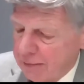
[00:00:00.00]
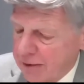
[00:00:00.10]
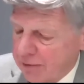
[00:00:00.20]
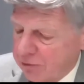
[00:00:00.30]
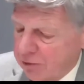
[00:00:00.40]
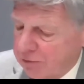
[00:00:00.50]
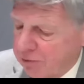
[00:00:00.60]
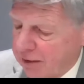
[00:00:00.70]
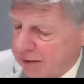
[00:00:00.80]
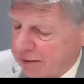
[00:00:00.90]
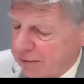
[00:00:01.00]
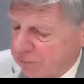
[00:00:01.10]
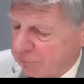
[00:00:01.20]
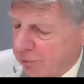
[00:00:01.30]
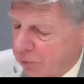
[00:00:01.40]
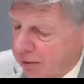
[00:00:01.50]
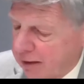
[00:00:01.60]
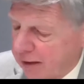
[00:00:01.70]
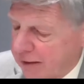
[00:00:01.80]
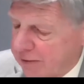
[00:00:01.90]
Therefore, the Village Board
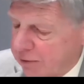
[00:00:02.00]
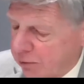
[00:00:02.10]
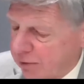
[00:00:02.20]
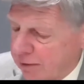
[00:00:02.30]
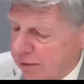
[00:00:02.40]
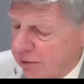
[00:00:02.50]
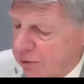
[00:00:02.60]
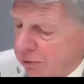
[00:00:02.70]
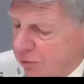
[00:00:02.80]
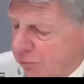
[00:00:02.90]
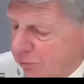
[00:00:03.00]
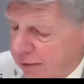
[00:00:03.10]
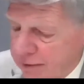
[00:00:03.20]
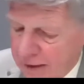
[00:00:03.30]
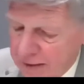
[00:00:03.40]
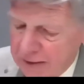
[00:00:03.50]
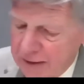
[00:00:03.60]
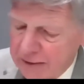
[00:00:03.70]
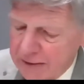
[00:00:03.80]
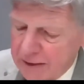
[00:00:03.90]
has chosen to
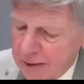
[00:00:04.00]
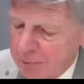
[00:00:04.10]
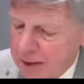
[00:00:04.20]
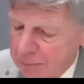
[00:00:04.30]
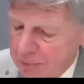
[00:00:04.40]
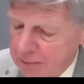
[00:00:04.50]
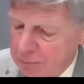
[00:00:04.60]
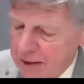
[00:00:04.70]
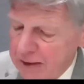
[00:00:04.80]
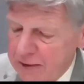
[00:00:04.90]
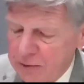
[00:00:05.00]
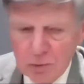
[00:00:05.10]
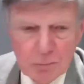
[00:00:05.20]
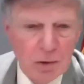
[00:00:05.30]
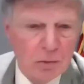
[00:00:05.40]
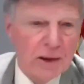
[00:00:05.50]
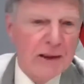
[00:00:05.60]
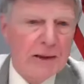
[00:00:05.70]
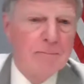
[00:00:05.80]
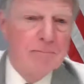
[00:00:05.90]
conduct its upcoming meetings remotely.